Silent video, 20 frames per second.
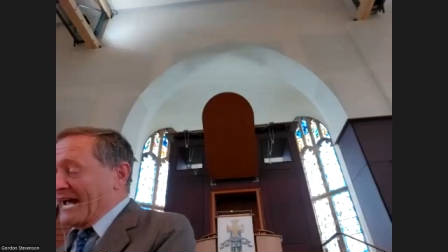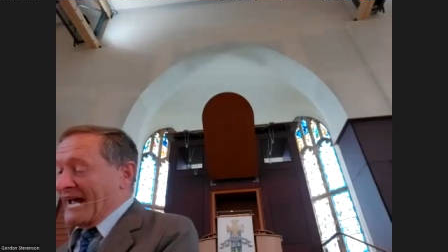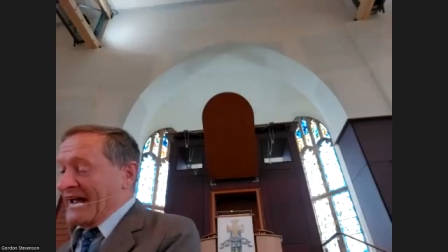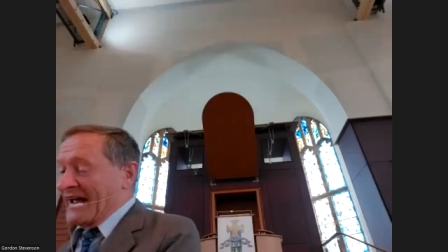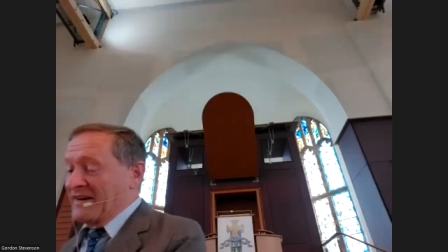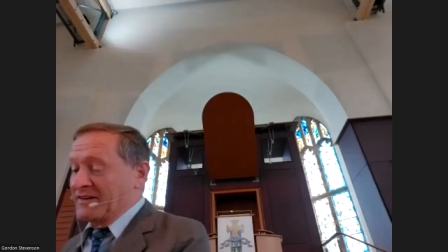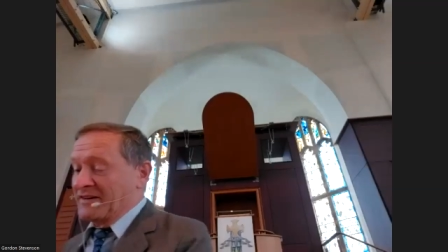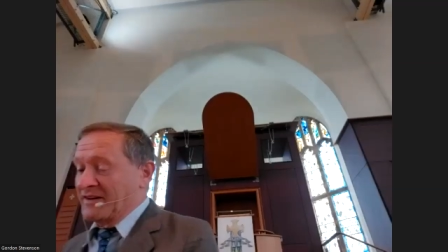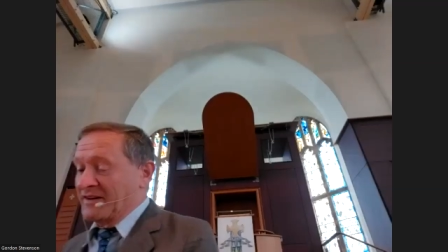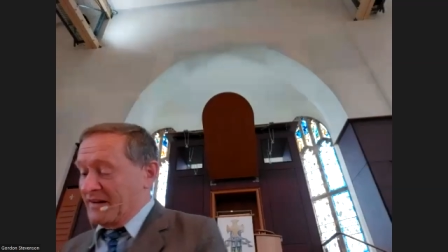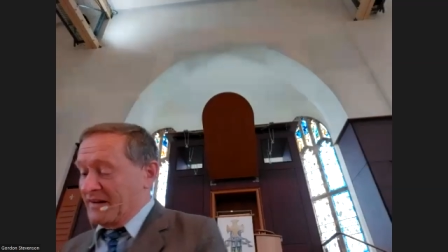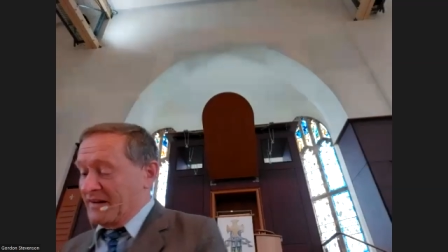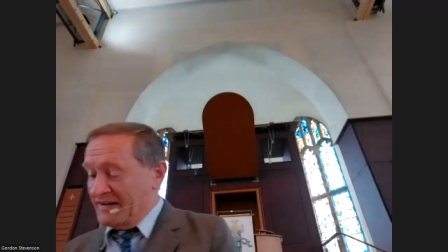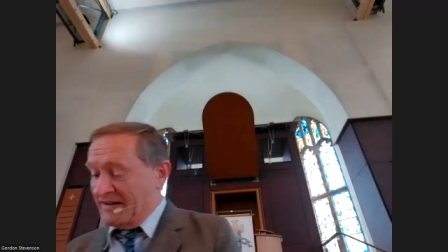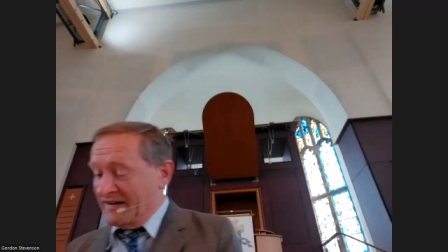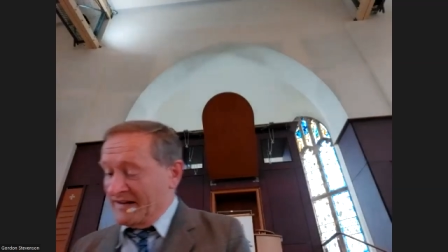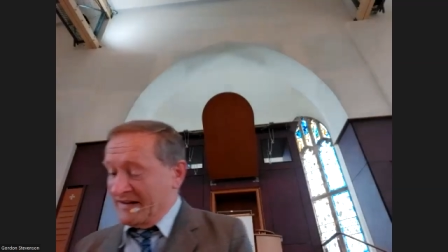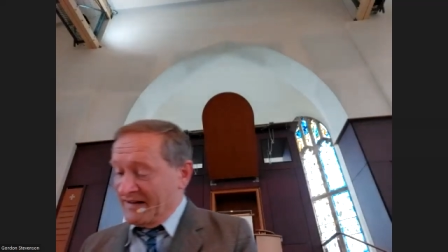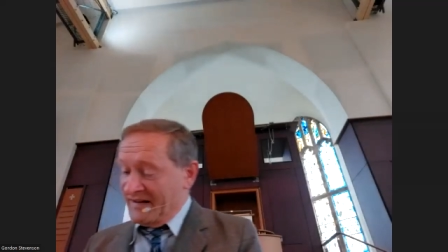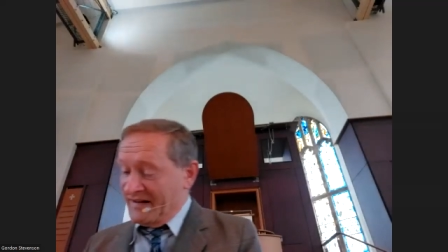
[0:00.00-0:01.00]
And
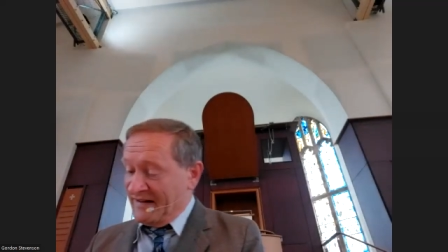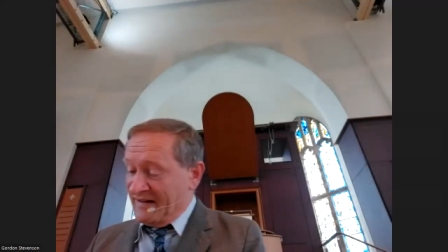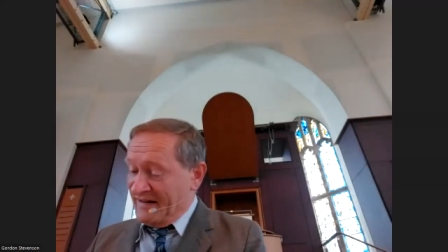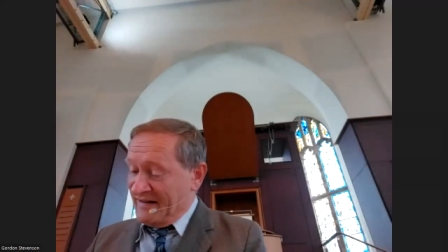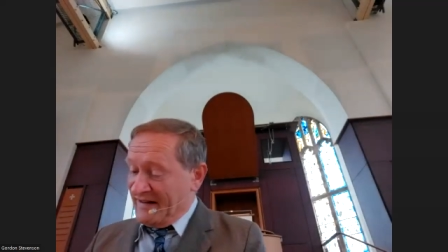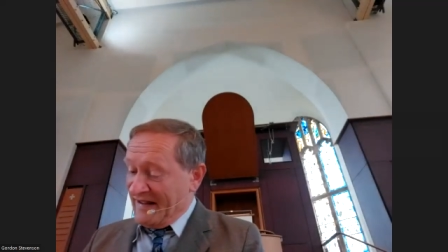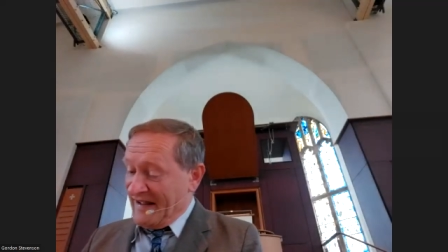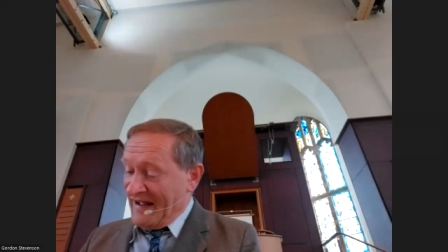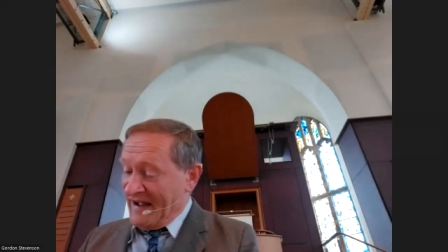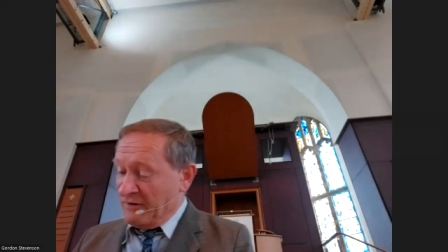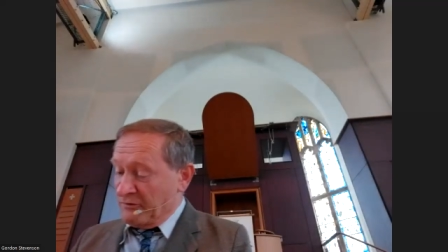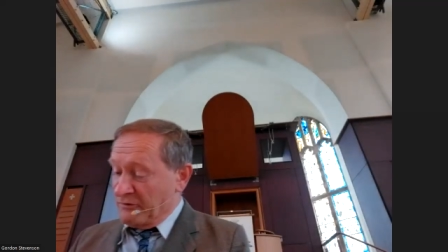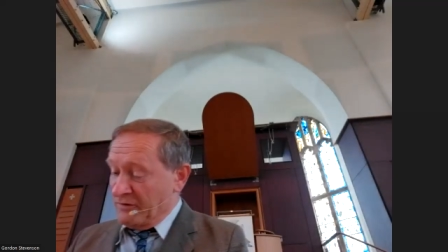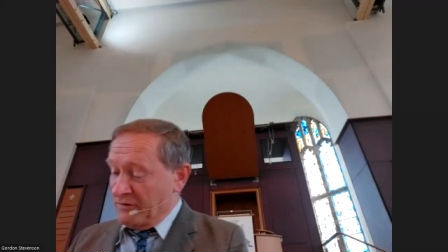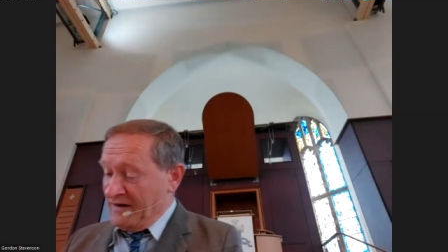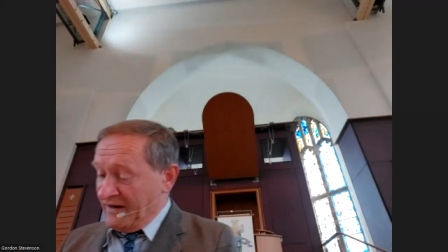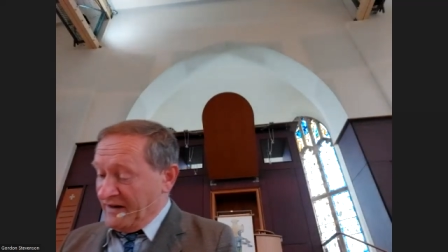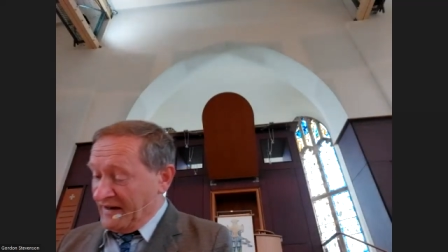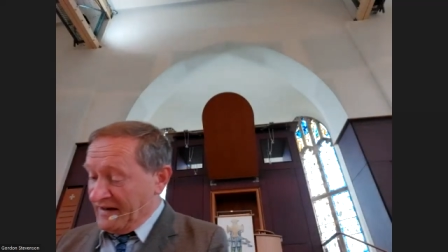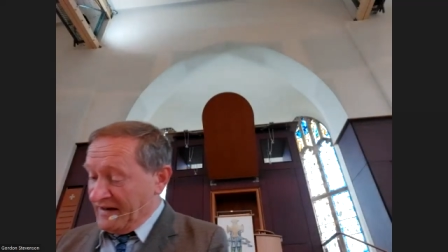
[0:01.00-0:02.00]
our
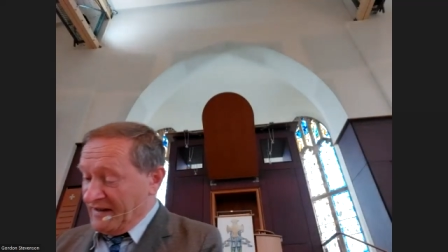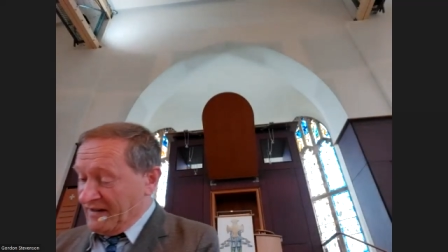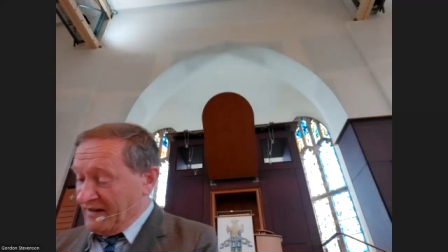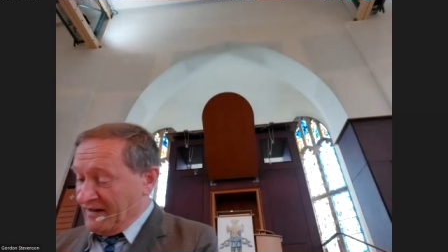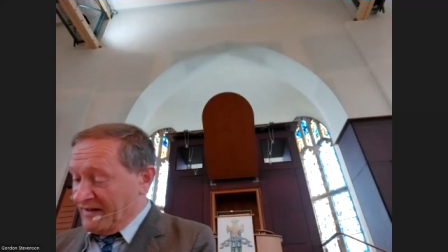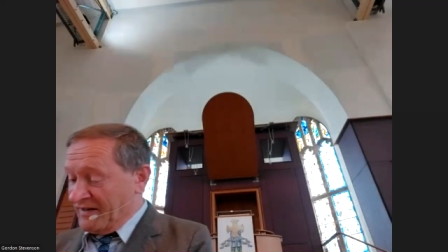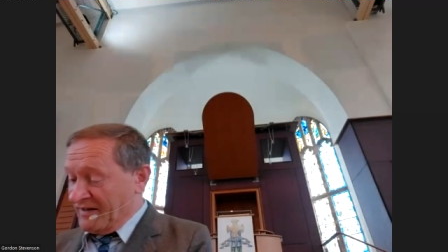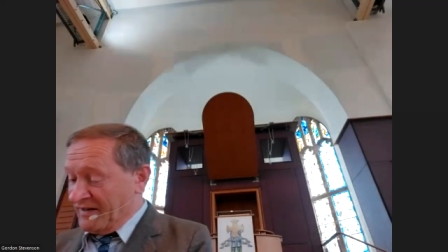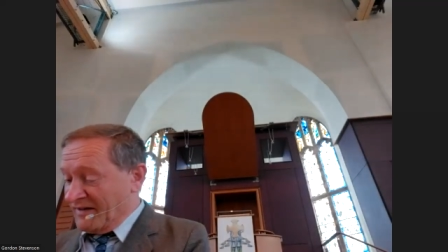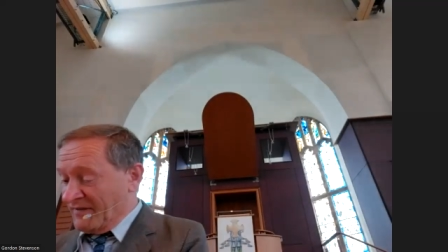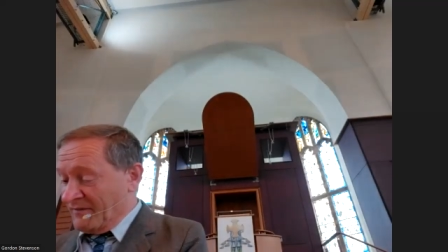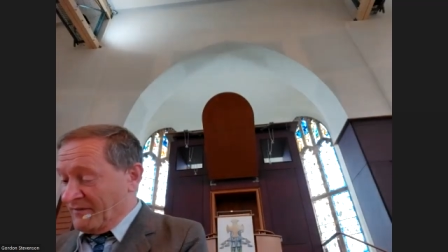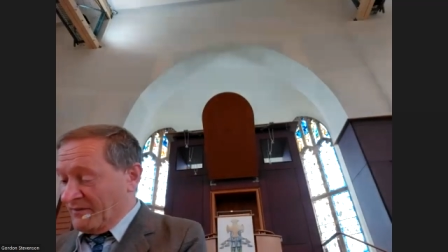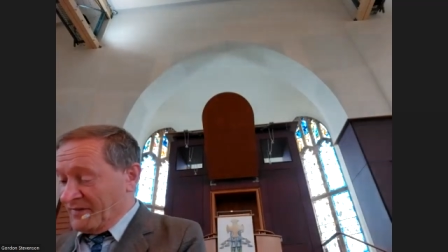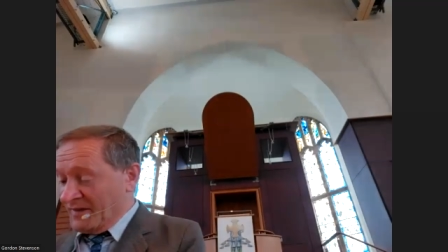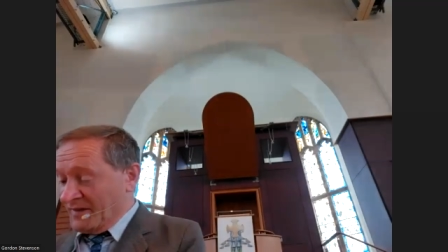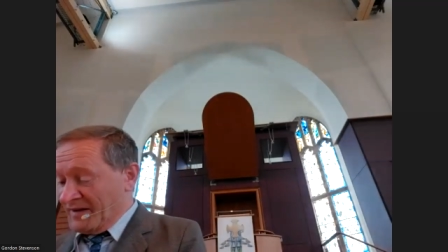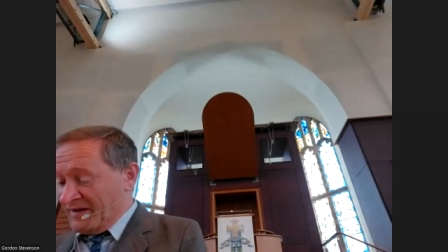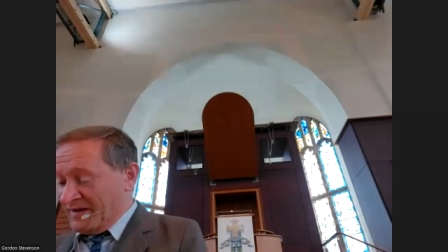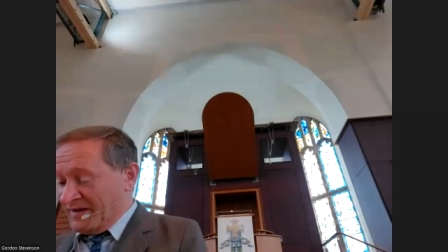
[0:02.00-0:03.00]
reading
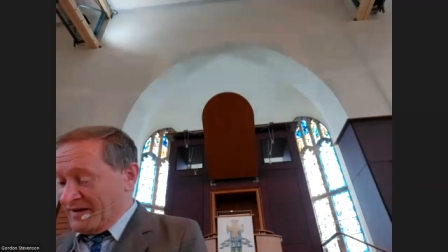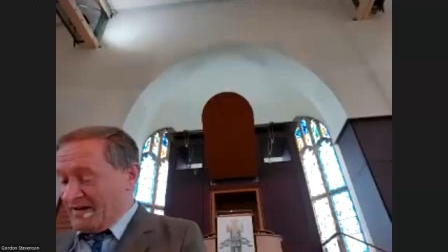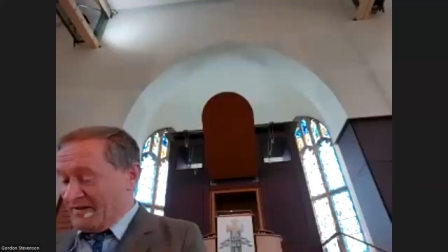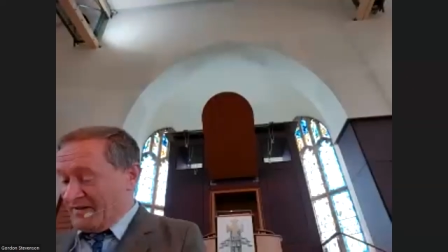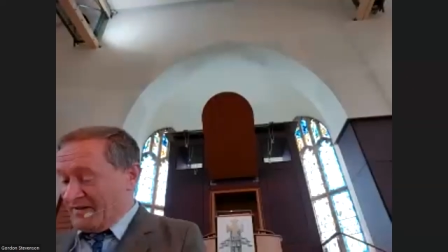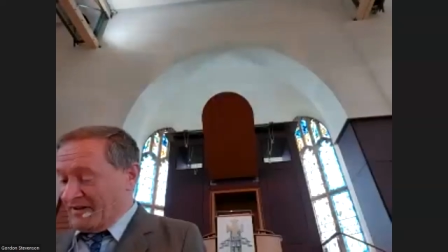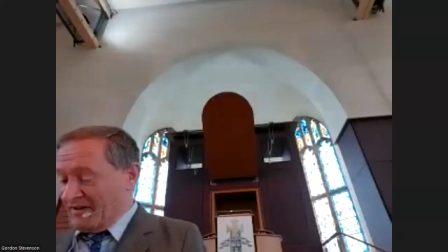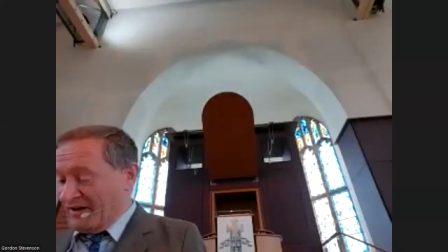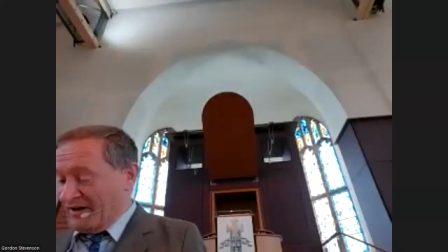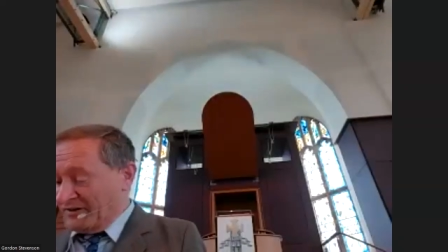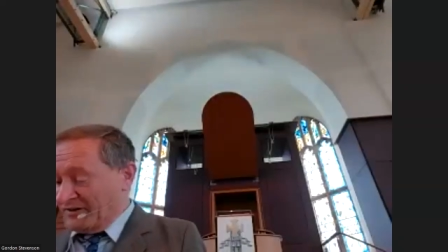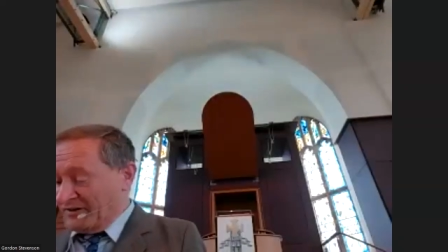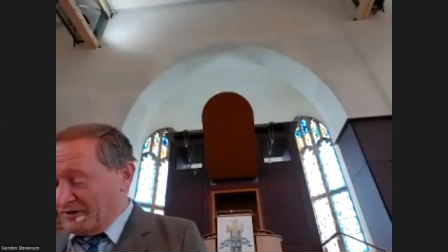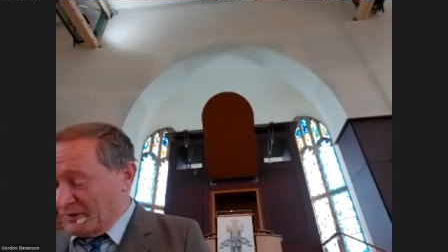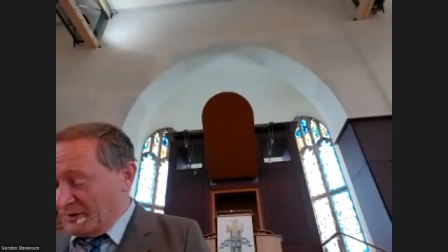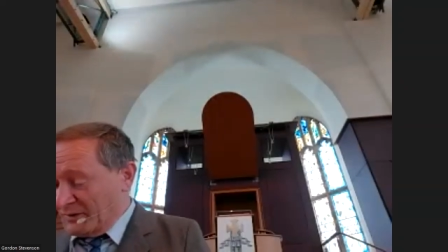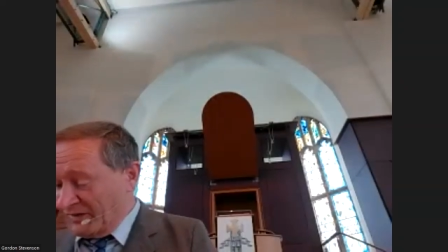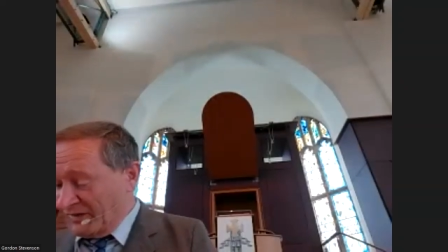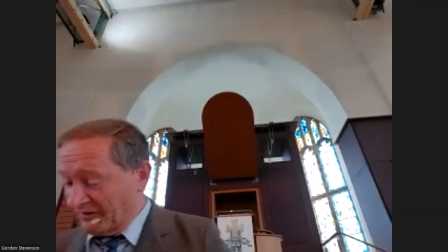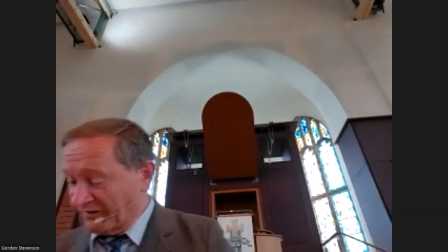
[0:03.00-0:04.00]

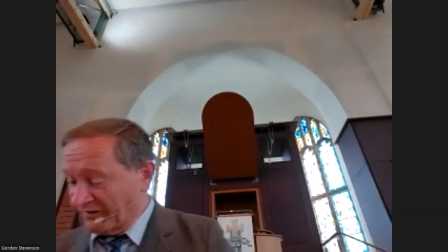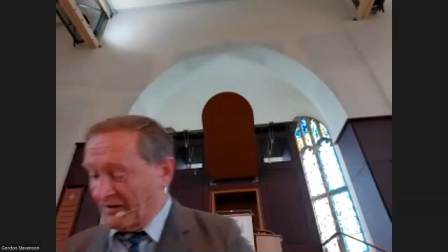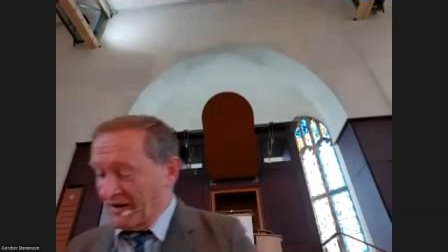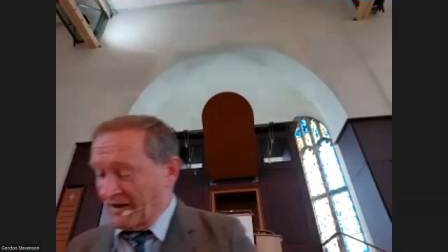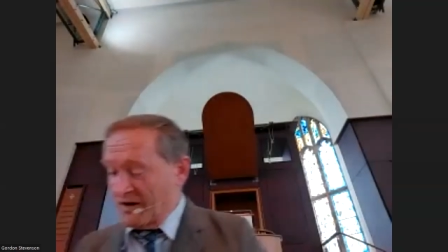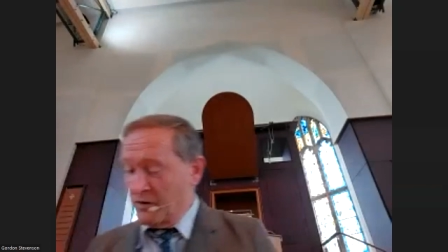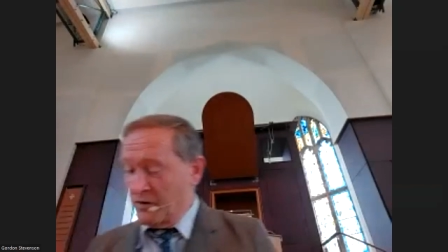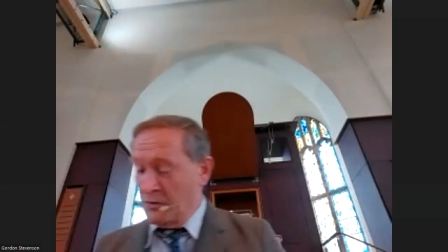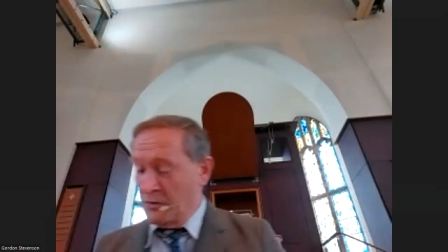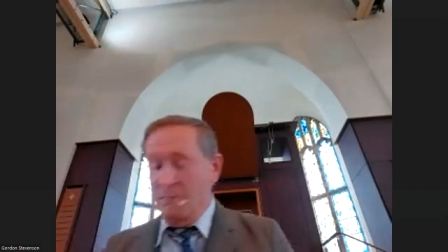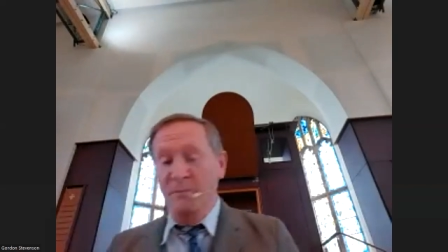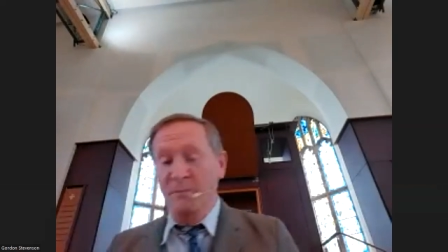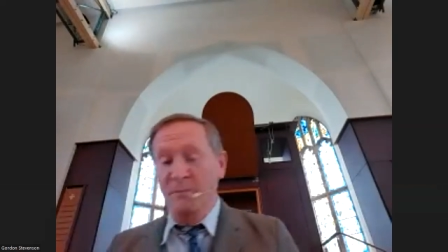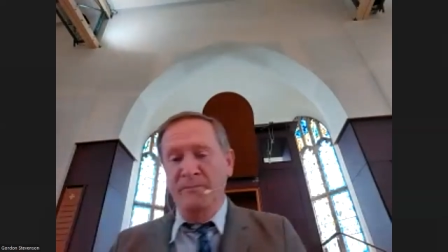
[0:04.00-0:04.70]
started with a so.